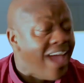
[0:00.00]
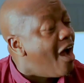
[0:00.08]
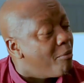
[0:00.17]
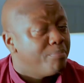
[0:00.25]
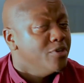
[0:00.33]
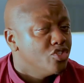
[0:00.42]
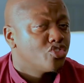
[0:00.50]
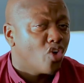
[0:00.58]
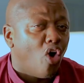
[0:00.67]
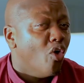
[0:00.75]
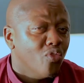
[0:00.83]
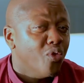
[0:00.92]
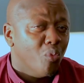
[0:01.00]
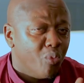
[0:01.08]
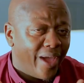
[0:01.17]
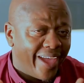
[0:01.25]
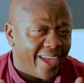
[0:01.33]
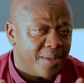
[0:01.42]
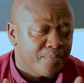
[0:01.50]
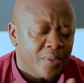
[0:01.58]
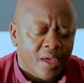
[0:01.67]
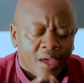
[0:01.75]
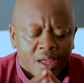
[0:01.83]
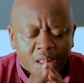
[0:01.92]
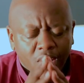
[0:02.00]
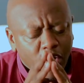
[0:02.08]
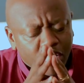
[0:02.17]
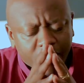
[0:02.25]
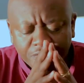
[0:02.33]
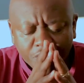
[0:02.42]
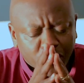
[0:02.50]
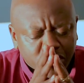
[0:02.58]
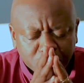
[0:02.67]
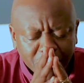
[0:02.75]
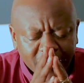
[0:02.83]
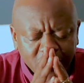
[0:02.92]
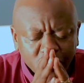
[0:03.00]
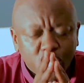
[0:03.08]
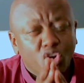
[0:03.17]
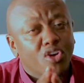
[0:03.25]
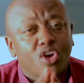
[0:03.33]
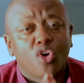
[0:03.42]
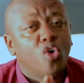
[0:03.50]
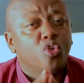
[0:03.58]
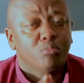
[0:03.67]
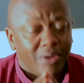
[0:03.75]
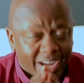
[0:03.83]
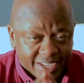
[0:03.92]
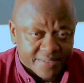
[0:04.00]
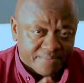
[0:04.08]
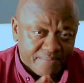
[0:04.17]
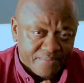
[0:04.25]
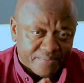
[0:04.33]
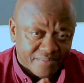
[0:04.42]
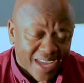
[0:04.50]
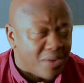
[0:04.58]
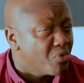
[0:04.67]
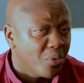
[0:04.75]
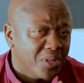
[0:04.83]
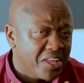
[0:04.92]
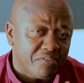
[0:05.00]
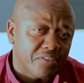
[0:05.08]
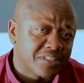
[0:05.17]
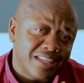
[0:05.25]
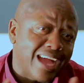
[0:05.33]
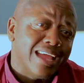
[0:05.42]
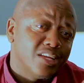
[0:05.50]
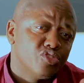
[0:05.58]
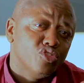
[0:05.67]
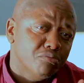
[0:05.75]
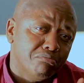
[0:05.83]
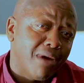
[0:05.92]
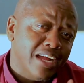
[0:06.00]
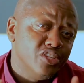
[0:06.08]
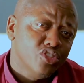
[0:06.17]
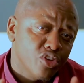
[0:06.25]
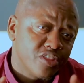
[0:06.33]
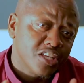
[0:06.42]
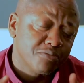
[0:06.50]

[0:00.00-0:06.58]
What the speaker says: Help is on the way. Look, folks, man, you're a gold mine. And we'll never tire to remind you of